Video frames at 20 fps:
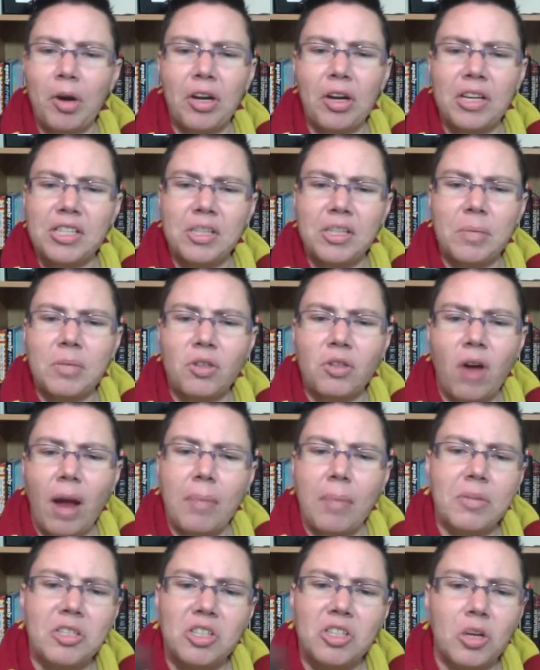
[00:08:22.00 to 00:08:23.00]
subscribed,
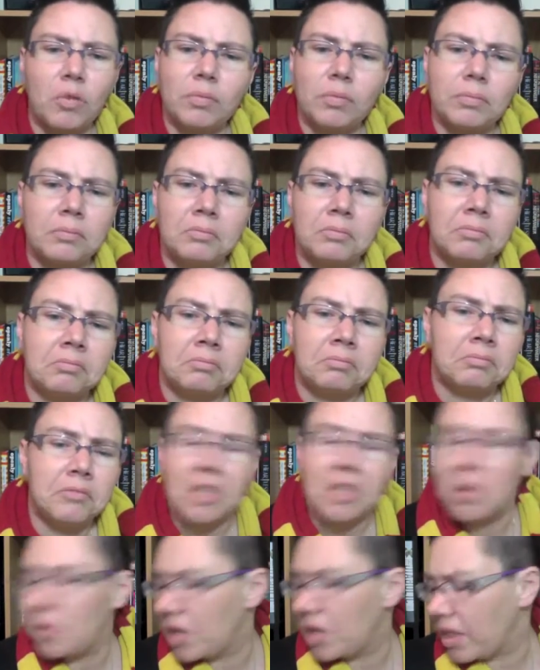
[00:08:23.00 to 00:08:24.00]
so don't
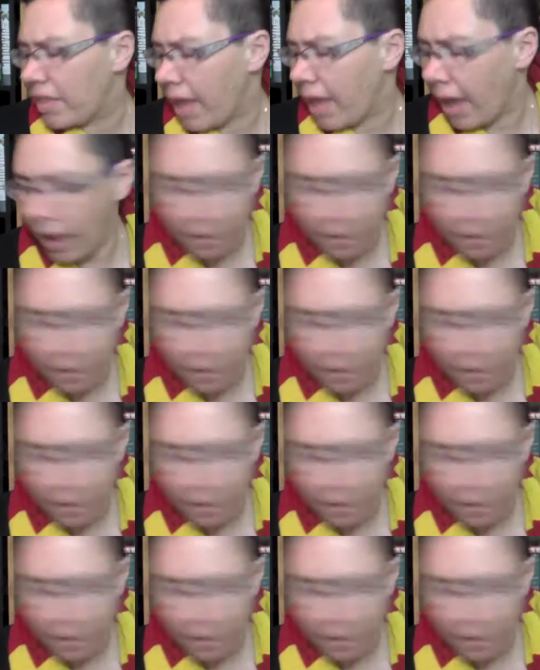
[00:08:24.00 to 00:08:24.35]
need that.